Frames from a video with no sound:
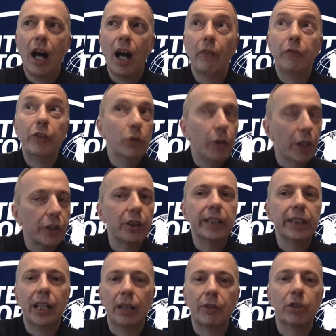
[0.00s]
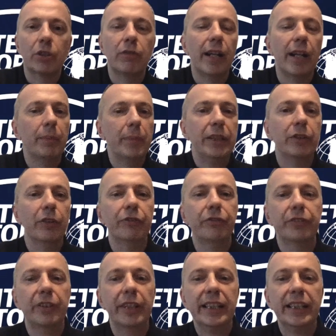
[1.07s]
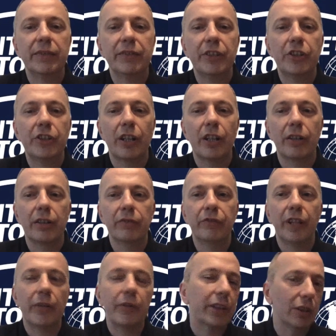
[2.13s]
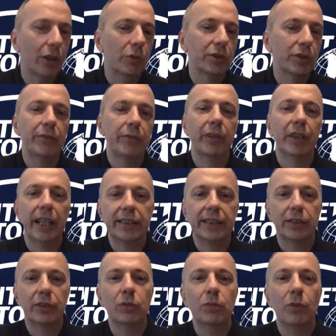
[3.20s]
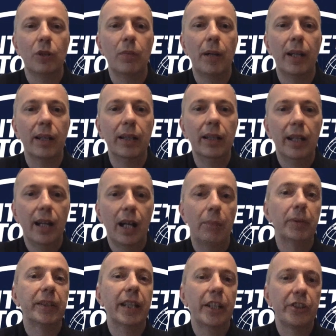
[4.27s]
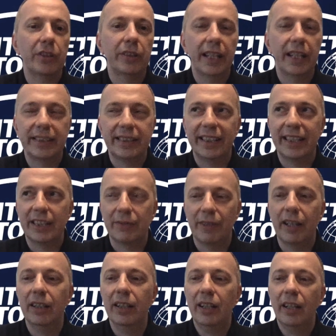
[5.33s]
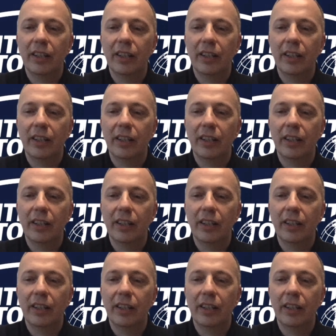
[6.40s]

We do actually cover quite a bit of things which are very closely related to mobile application testing as well.